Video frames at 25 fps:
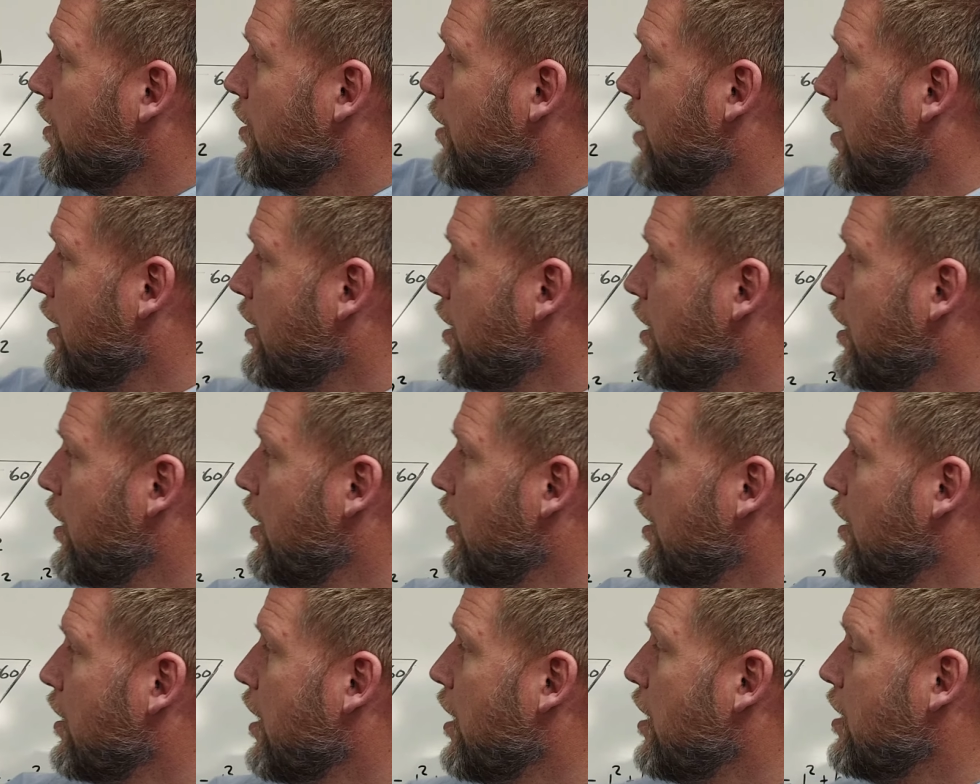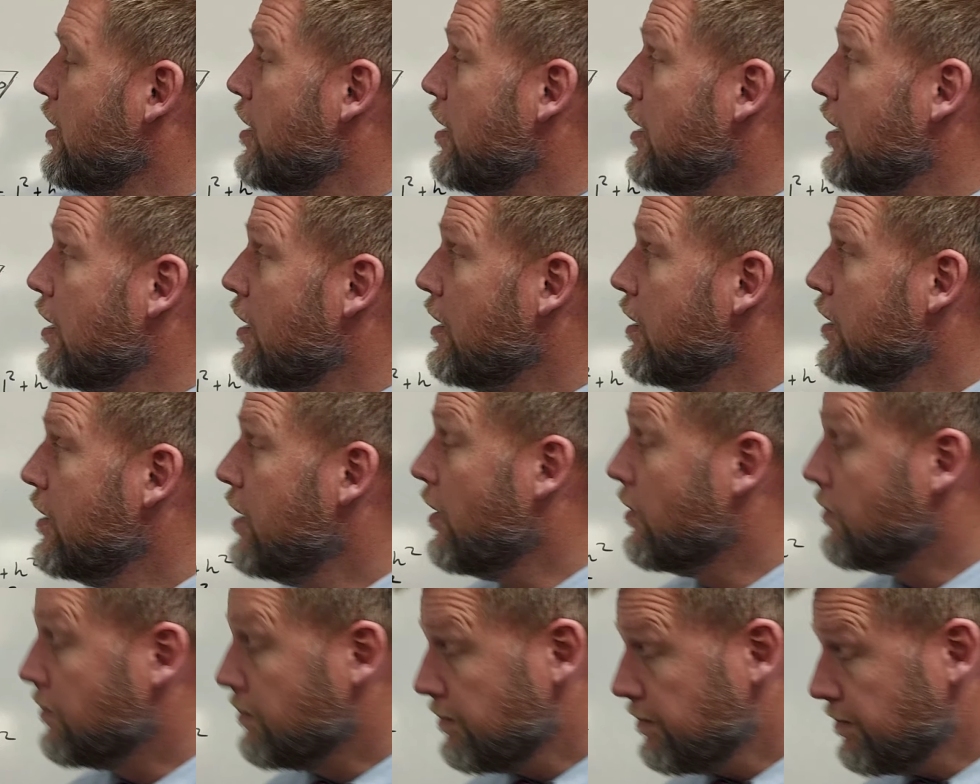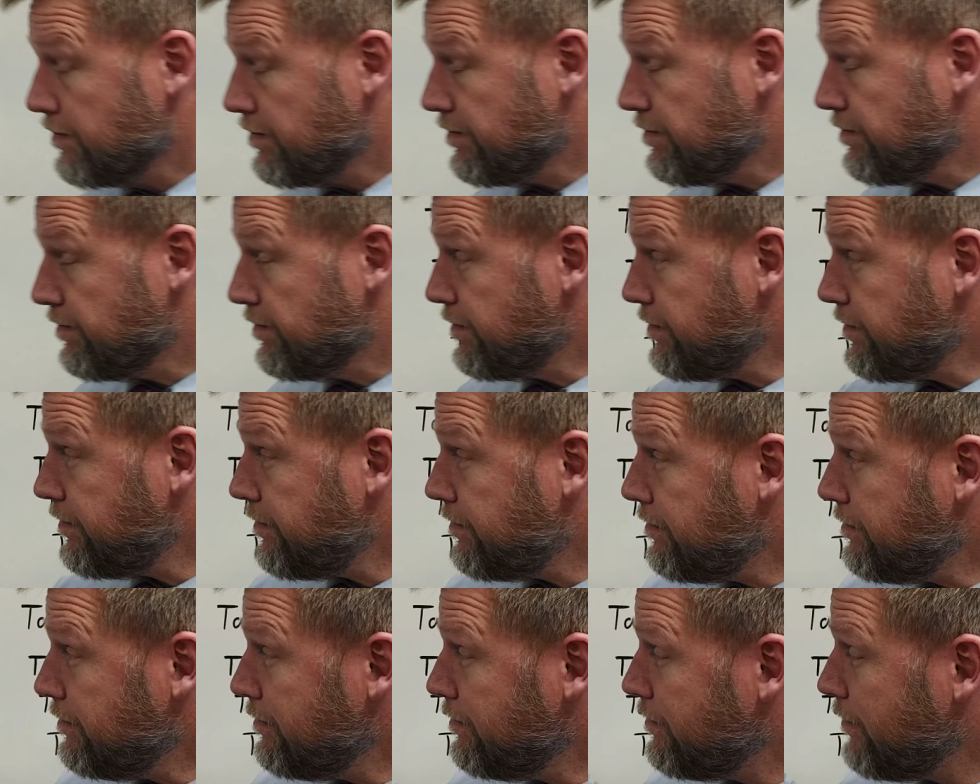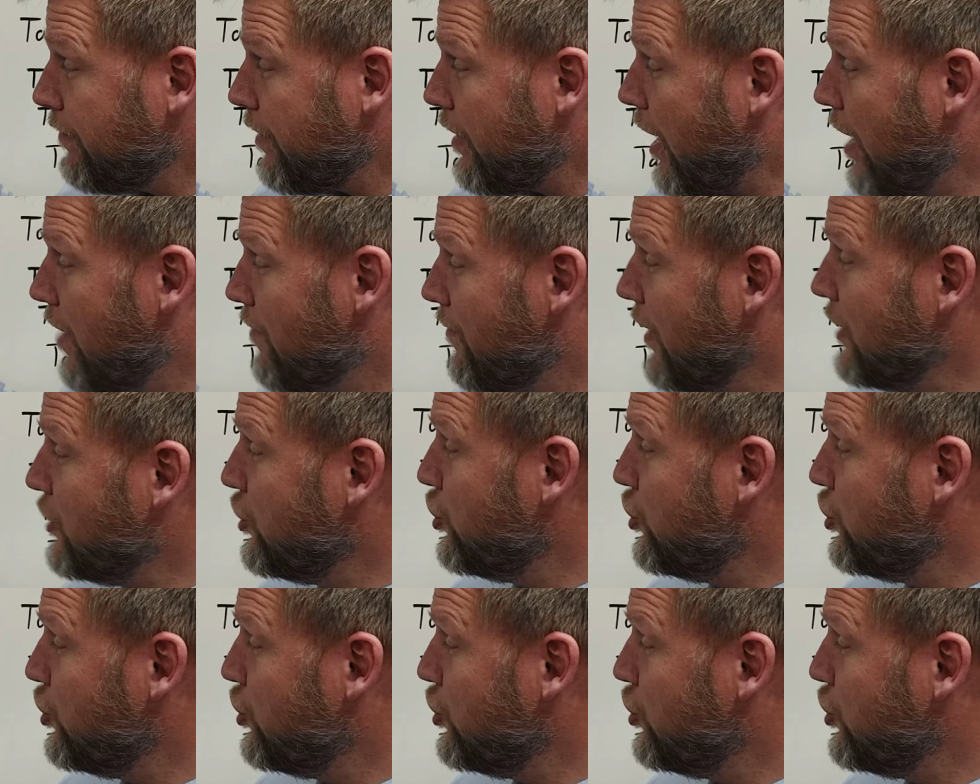90, 90. Now, if I